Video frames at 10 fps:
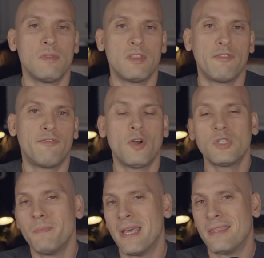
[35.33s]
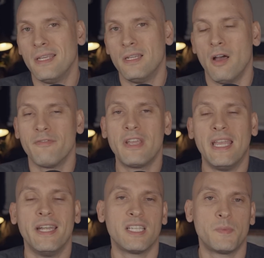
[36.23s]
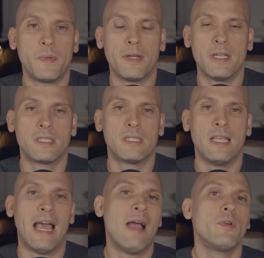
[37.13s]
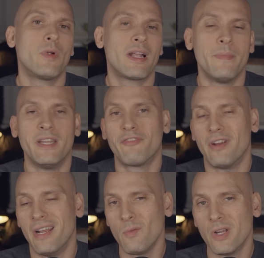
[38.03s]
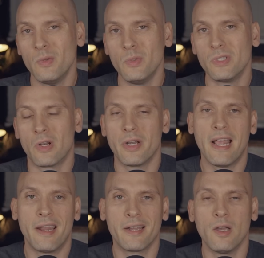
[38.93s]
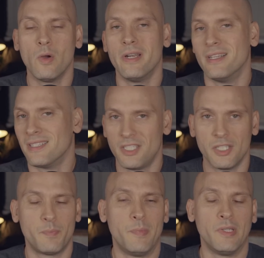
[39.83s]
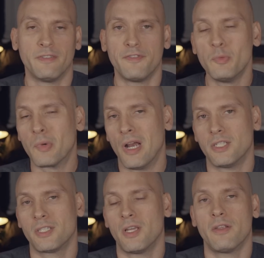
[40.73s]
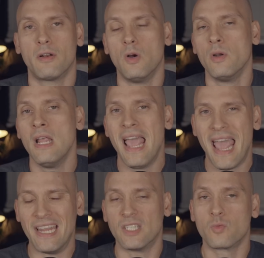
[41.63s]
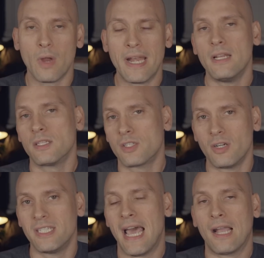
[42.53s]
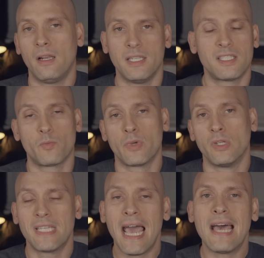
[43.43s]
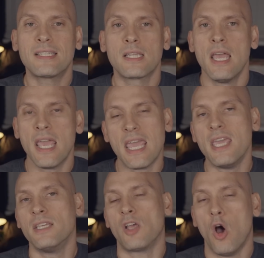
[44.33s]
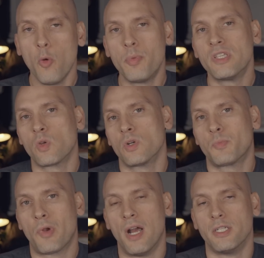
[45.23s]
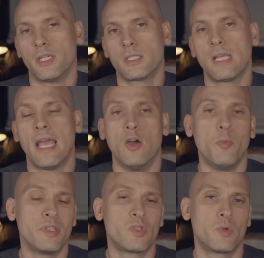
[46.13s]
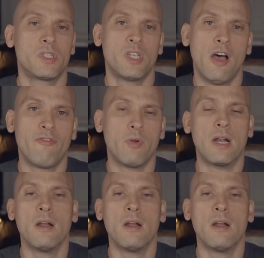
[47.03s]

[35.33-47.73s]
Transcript: The first method of gaining experience that I would recommend for anyone who's learning how to code and has just built a few projects on their own and is ready to start tackling some real tasks is open source projects and open source software.